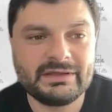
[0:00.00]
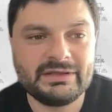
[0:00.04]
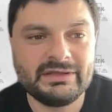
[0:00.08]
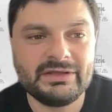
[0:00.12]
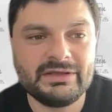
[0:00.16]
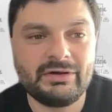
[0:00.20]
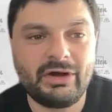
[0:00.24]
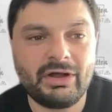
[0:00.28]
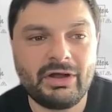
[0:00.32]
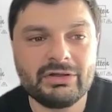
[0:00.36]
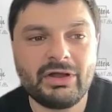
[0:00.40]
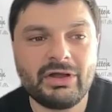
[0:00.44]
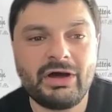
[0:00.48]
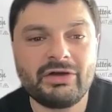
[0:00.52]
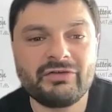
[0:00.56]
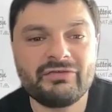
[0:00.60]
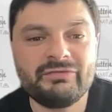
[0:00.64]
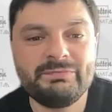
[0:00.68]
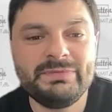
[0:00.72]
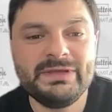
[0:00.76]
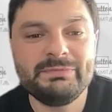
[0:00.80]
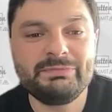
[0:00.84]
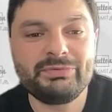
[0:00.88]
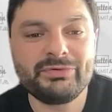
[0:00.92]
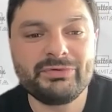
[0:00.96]
You know, a lot
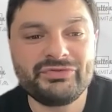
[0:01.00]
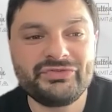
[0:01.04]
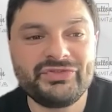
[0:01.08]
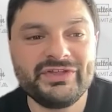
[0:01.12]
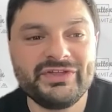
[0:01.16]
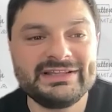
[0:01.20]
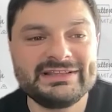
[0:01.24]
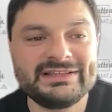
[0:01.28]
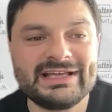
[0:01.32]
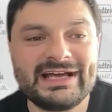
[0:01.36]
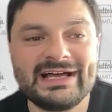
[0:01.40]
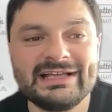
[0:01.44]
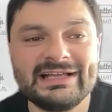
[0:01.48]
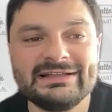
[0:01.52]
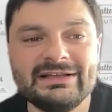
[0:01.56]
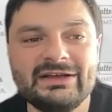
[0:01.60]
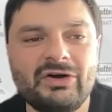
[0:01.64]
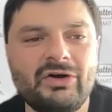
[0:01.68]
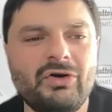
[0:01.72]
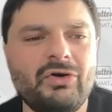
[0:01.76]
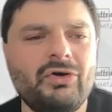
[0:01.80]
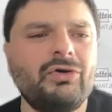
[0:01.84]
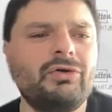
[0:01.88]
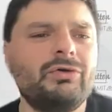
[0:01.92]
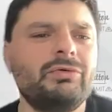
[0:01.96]
of people think that,
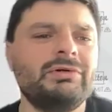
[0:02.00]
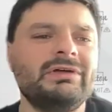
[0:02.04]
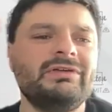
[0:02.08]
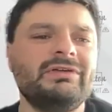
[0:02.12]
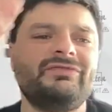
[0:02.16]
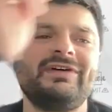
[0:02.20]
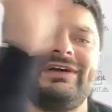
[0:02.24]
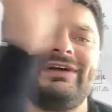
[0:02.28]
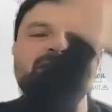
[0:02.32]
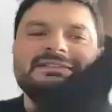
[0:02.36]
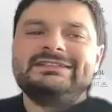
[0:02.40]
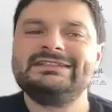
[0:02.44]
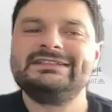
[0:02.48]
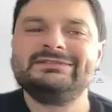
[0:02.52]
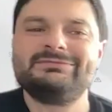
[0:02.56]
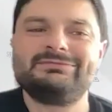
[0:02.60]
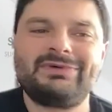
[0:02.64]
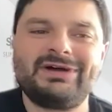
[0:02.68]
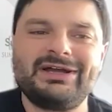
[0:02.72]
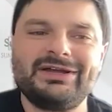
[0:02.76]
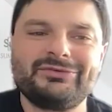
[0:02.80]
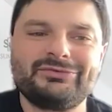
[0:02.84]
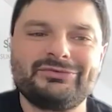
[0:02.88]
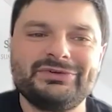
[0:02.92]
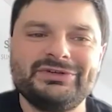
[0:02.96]
oh, if I didn't
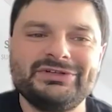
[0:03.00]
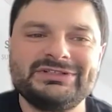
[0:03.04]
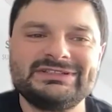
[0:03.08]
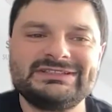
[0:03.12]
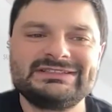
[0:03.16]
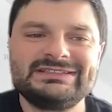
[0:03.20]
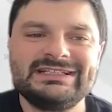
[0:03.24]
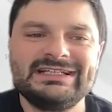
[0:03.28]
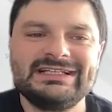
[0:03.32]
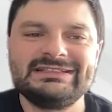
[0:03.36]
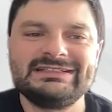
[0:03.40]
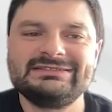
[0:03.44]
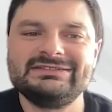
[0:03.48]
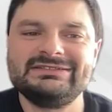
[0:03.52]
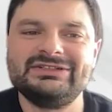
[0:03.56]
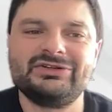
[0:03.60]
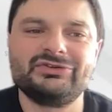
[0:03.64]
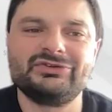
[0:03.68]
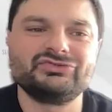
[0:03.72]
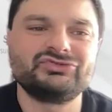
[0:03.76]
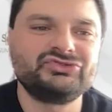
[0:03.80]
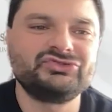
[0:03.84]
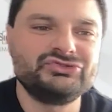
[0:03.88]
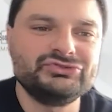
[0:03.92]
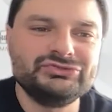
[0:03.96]
buy real estate, you
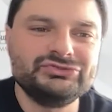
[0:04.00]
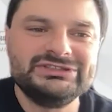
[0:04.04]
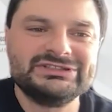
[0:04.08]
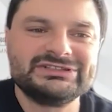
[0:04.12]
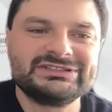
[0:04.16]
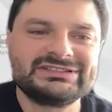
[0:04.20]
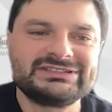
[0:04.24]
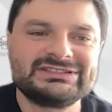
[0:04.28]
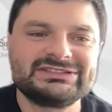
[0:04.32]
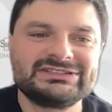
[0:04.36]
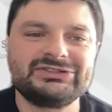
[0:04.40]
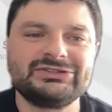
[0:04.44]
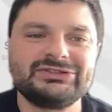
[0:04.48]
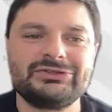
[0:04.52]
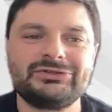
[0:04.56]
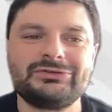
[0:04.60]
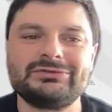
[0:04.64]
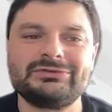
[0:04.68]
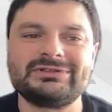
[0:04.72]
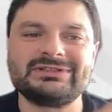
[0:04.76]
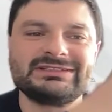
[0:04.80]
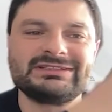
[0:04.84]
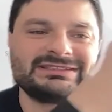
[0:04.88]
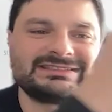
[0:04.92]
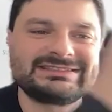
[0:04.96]
know, two years ago
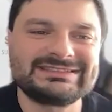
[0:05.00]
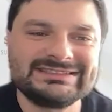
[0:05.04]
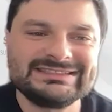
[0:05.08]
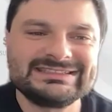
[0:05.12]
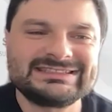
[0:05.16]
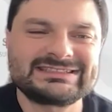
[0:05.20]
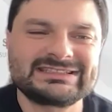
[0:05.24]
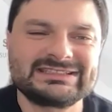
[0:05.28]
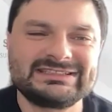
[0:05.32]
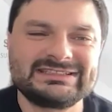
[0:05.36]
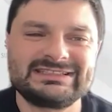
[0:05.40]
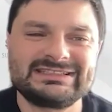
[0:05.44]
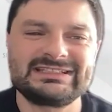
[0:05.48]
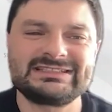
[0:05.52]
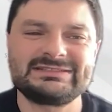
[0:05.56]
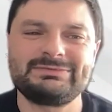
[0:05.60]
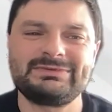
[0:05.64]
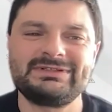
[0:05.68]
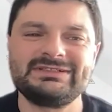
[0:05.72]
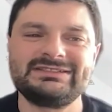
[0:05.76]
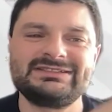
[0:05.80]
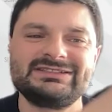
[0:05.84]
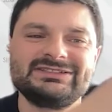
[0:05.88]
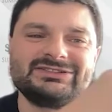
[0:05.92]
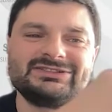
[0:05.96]
or since six
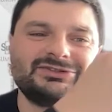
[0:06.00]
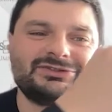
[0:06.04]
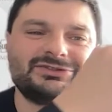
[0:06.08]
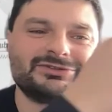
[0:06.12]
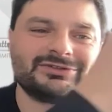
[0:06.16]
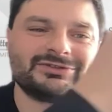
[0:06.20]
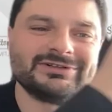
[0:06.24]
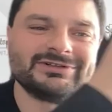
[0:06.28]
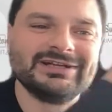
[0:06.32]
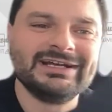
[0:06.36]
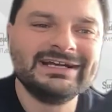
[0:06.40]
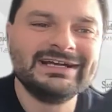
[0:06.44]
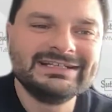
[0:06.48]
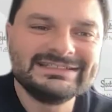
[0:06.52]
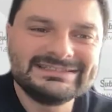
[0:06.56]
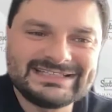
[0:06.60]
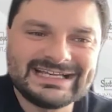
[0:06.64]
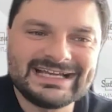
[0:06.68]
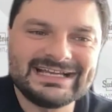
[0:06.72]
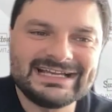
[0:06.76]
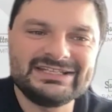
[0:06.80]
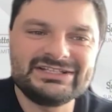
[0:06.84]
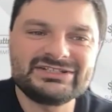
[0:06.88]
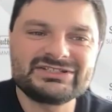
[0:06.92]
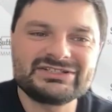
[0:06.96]
months ago or
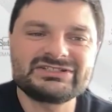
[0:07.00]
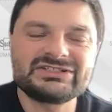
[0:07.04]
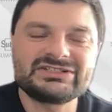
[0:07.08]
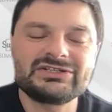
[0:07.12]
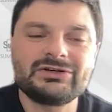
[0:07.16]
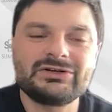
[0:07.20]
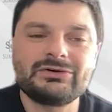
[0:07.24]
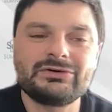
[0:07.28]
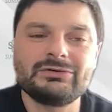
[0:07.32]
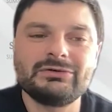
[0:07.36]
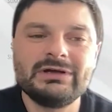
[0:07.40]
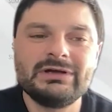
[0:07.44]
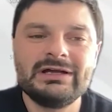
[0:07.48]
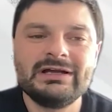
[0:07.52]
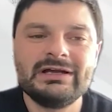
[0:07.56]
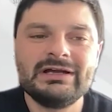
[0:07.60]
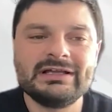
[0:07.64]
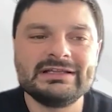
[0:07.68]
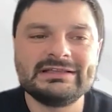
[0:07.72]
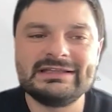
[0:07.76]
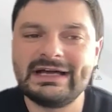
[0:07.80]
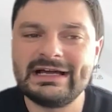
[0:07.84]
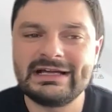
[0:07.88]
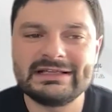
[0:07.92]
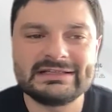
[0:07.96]
10 years ago,
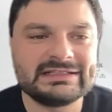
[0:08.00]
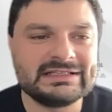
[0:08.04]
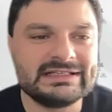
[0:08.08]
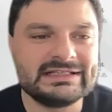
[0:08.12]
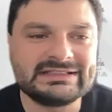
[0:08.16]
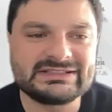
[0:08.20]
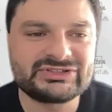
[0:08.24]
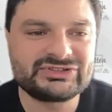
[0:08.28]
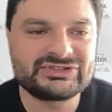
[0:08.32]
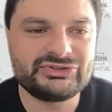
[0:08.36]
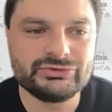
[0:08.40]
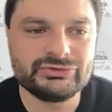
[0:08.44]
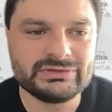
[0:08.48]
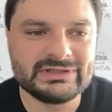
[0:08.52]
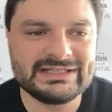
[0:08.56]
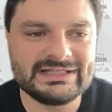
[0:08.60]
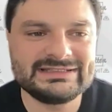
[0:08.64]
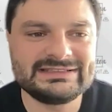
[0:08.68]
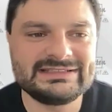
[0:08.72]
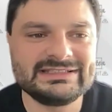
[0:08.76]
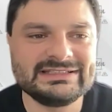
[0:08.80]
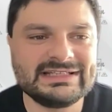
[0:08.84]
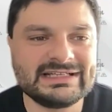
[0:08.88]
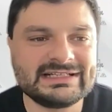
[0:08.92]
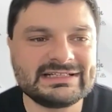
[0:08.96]
that it's too
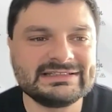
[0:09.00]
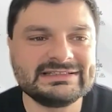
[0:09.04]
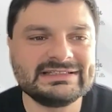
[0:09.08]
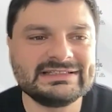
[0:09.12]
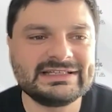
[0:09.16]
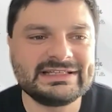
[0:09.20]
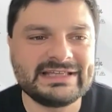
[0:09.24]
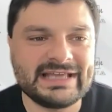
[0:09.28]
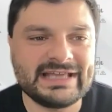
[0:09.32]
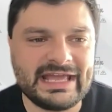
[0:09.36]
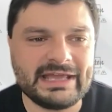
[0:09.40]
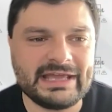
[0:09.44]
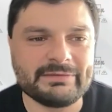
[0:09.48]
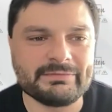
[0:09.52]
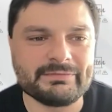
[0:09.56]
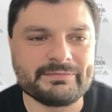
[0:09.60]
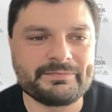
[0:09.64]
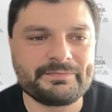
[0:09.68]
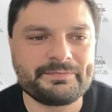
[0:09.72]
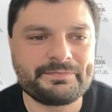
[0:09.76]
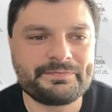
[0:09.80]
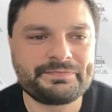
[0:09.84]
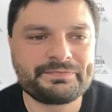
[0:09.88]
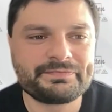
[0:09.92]
late to get in the game